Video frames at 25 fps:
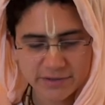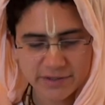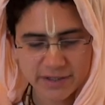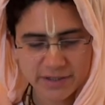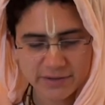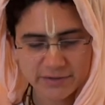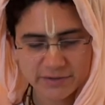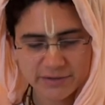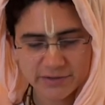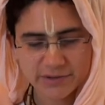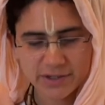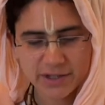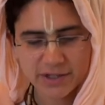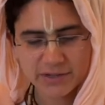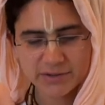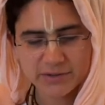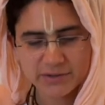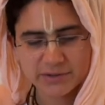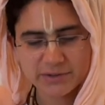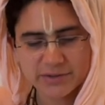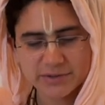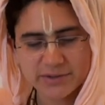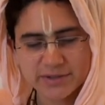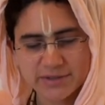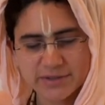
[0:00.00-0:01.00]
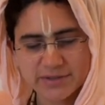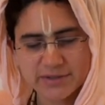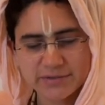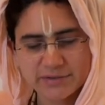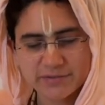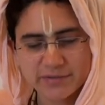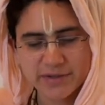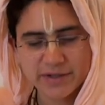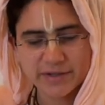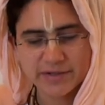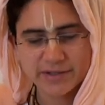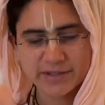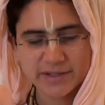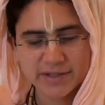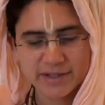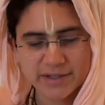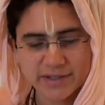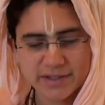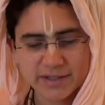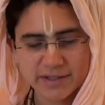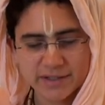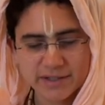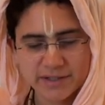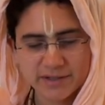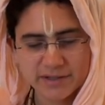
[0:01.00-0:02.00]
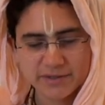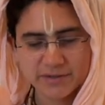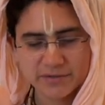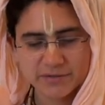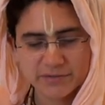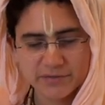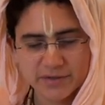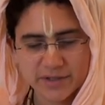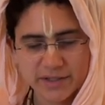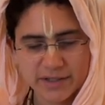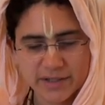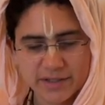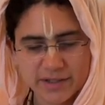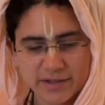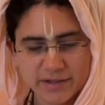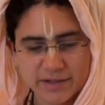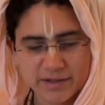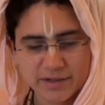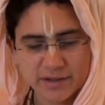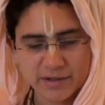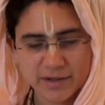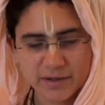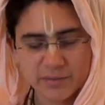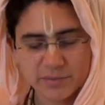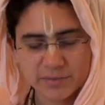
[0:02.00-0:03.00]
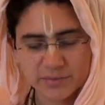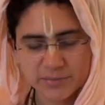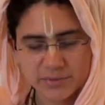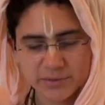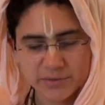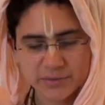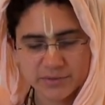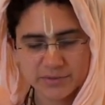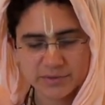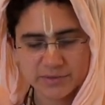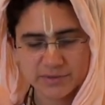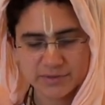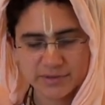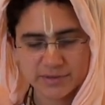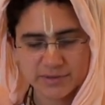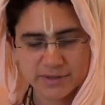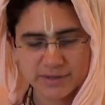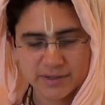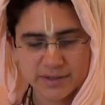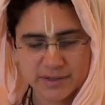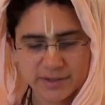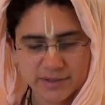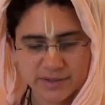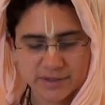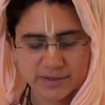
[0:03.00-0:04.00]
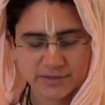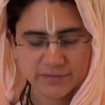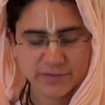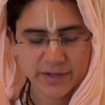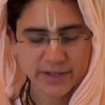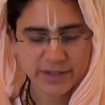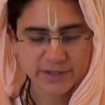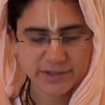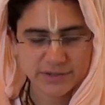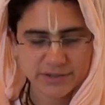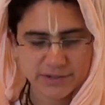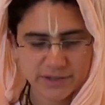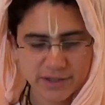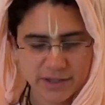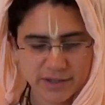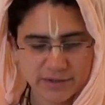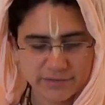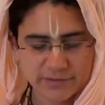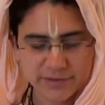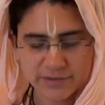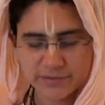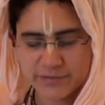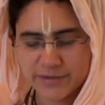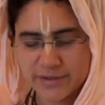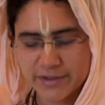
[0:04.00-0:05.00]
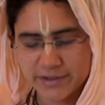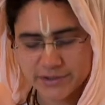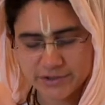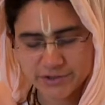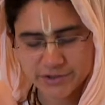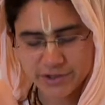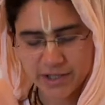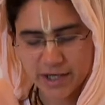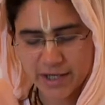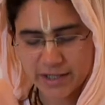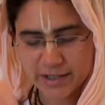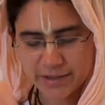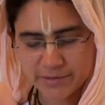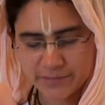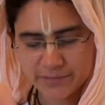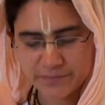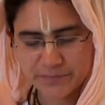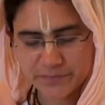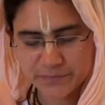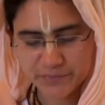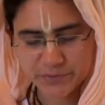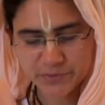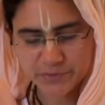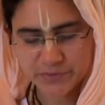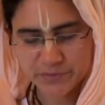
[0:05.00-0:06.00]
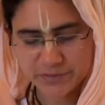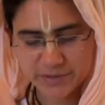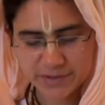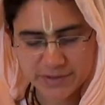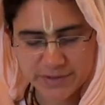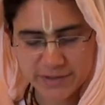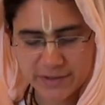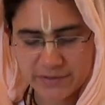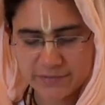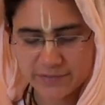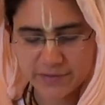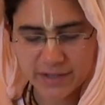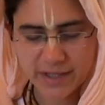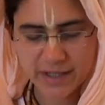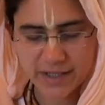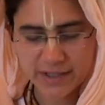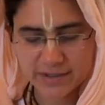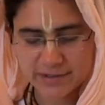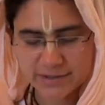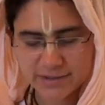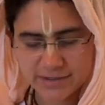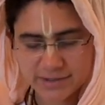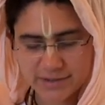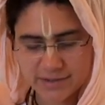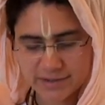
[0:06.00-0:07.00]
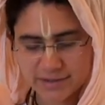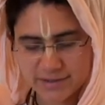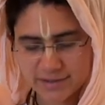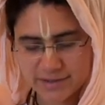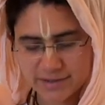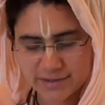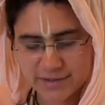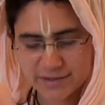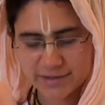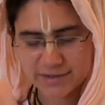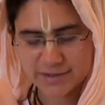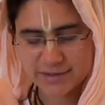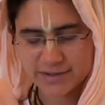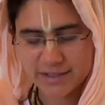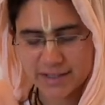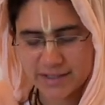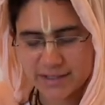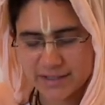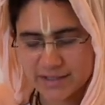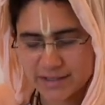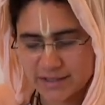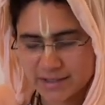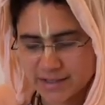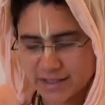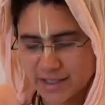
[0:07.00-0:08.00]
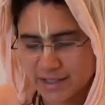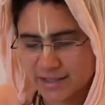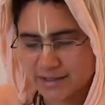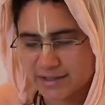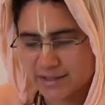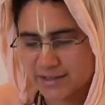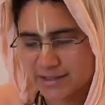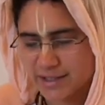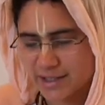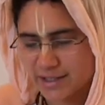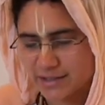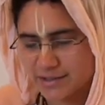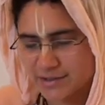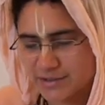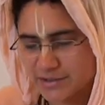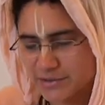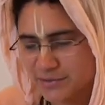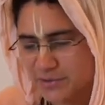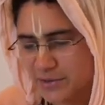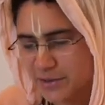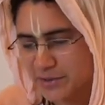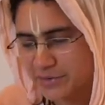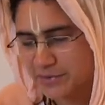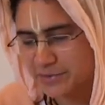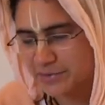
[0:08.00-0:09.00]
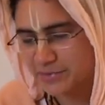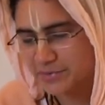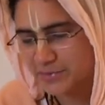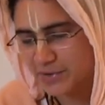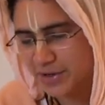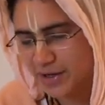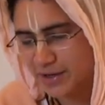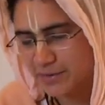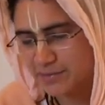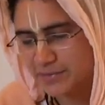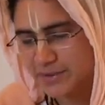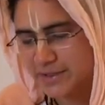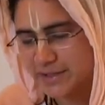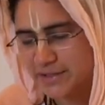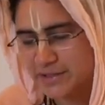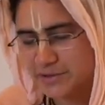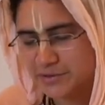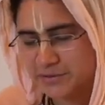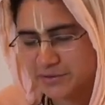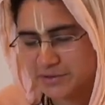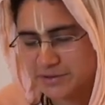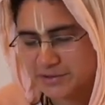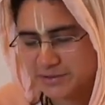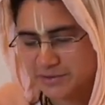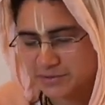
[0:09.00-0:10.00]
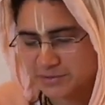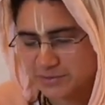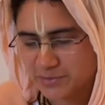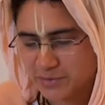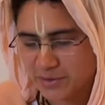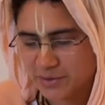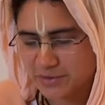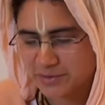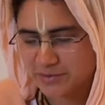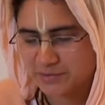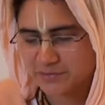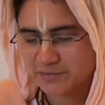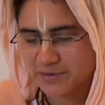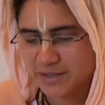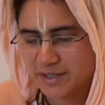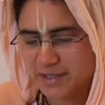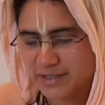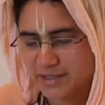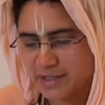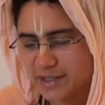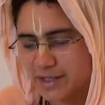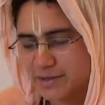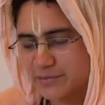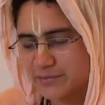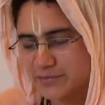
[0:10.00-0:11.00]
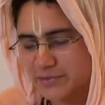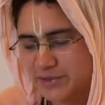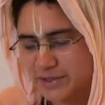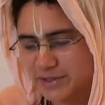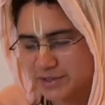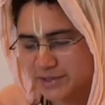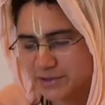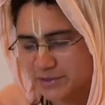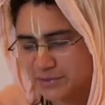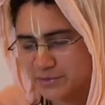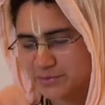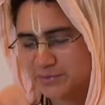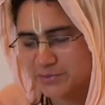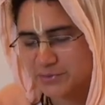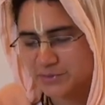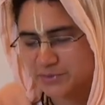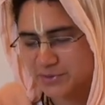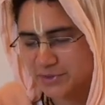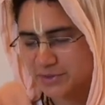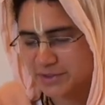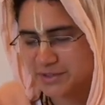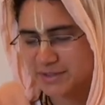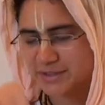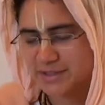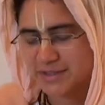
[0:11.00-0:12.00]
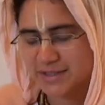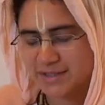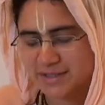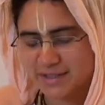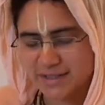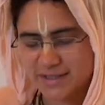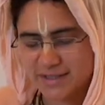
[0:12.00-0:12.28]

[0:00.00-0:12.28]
Jadu Thakur is very, very humble Vaishnava, very shy to receive that, and is telling Kalidas, you are a Brahmin, you are so qualified, I'm very low-born.